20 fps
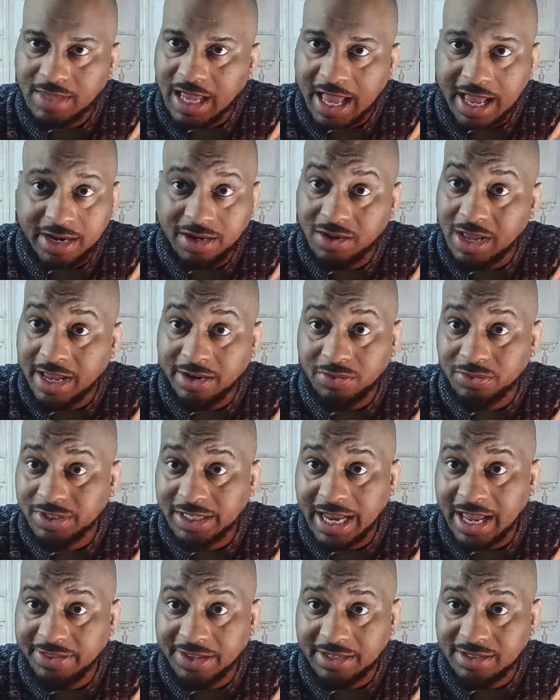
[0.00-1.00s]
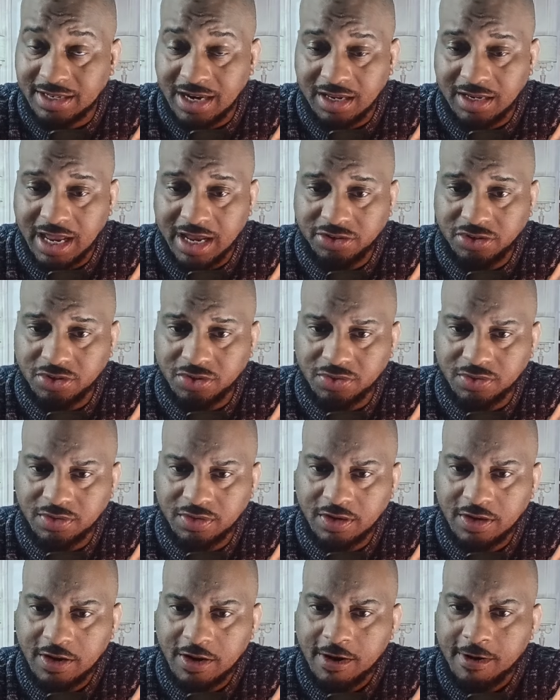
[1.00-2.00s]
I don't see how that's not logical.
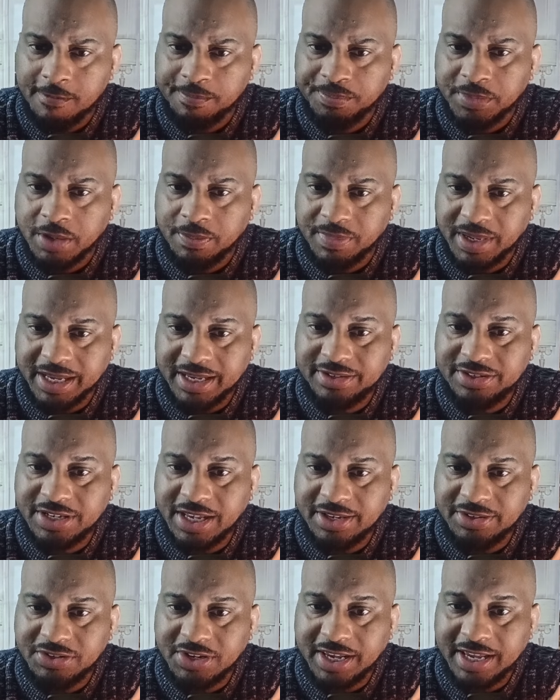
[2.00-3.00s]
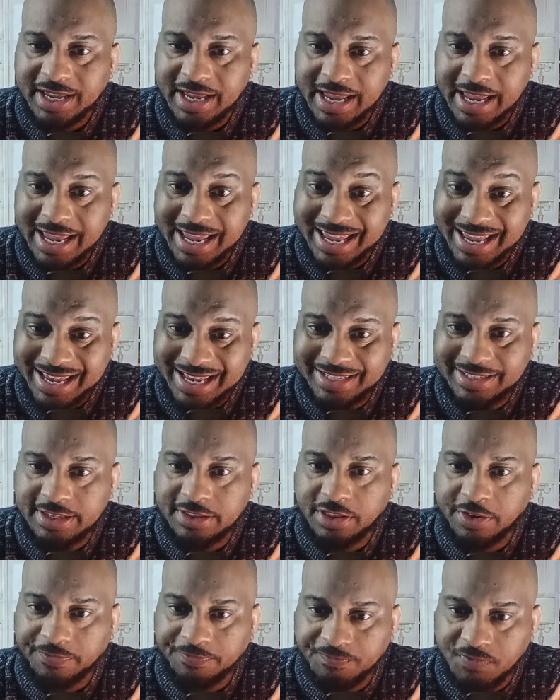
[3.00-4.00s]
But it says is
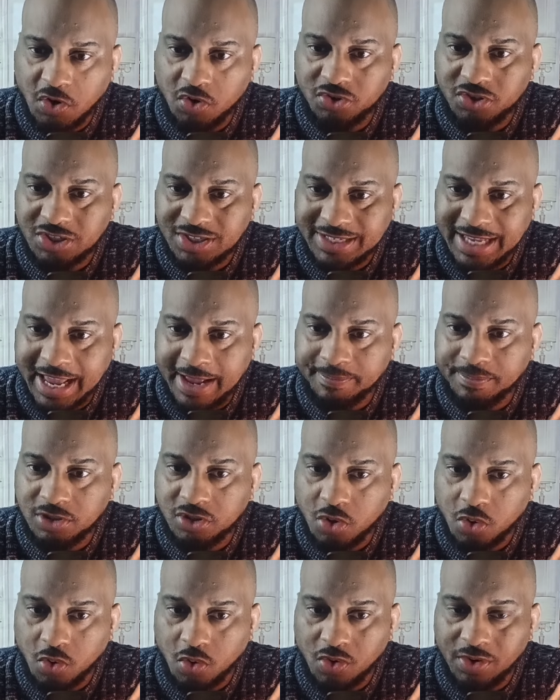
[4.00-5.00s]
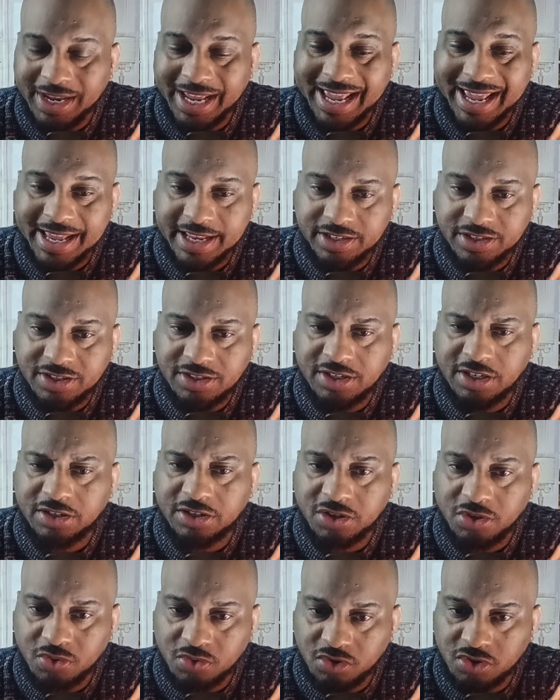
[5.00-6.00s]
the first step toward
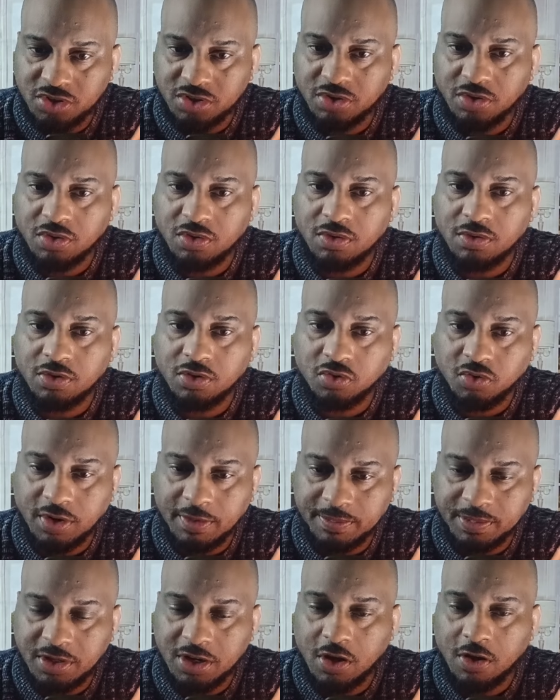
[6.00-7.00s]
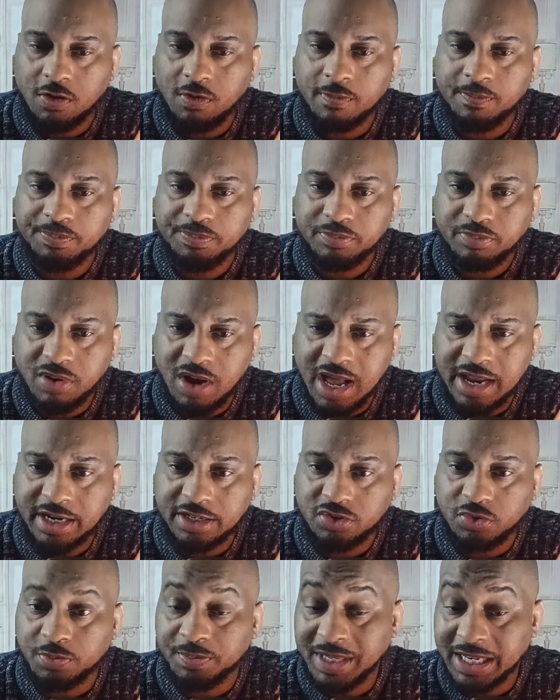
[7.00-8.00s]
institutional crypto
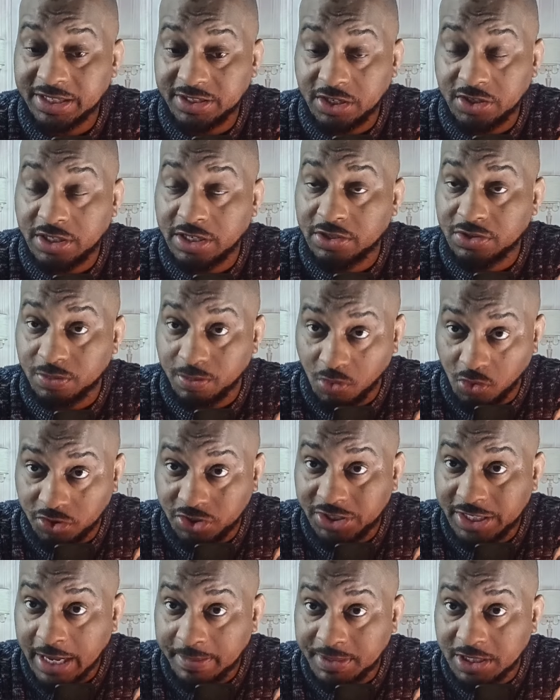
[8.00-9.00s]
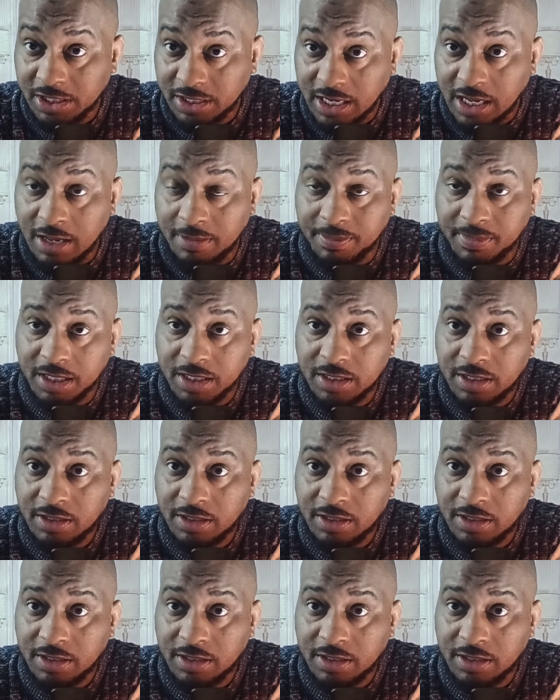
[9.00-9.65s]
products, which means that there's more steps to come.